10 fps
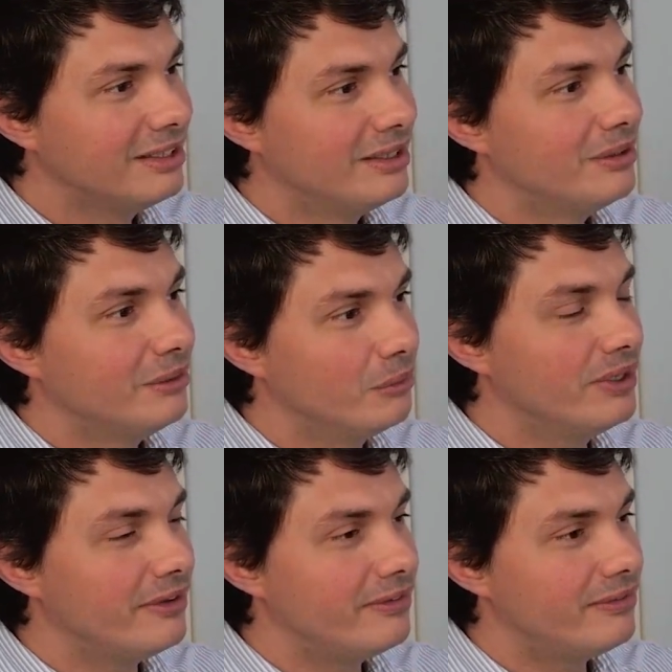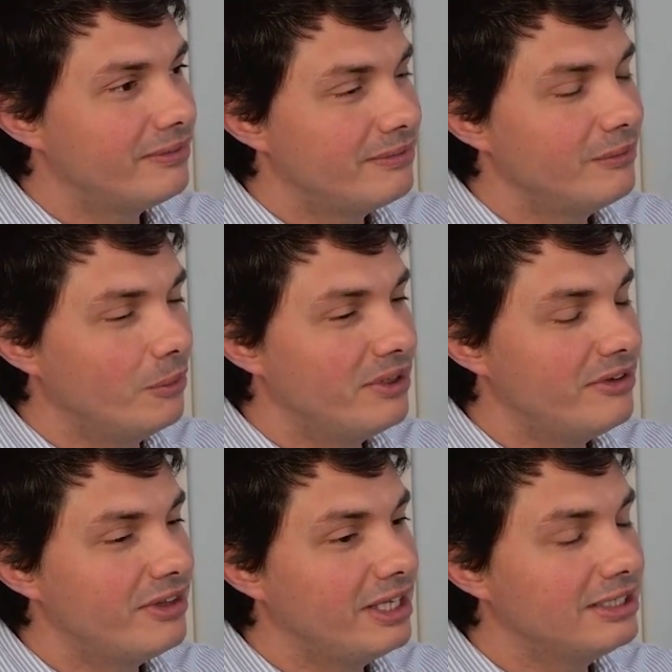with the
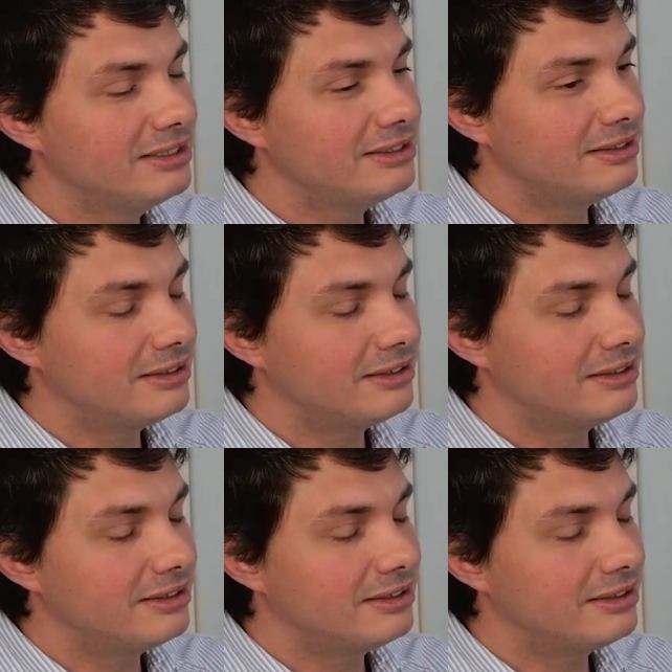things,